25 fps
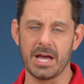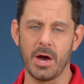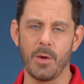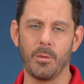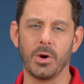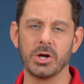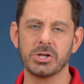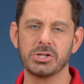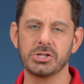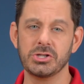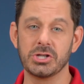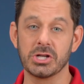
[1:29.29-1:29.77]
I
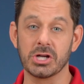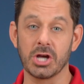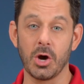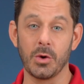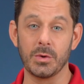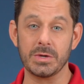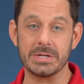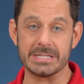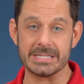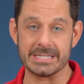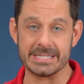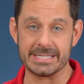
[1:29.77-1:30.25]
want you to
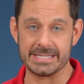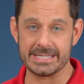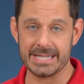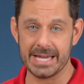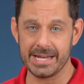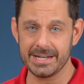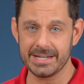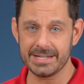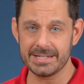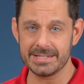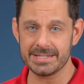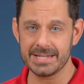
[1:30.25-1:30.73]
go into
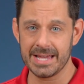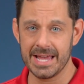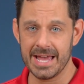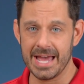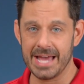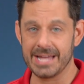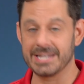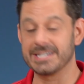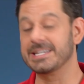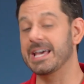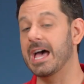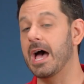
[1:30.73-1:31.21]
Settings
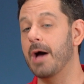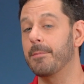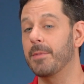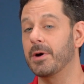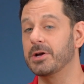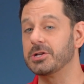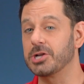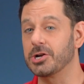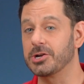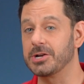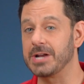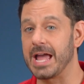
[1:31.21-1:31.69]
and tap
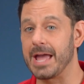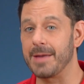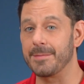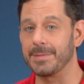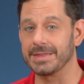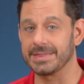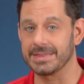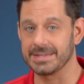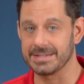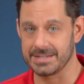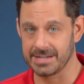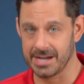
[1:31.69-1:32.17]
on your name
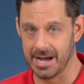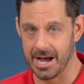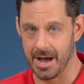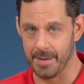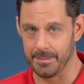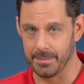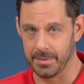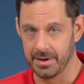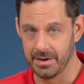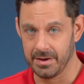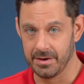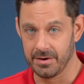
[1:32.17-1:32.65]
at the
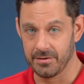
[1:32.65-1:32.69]
top.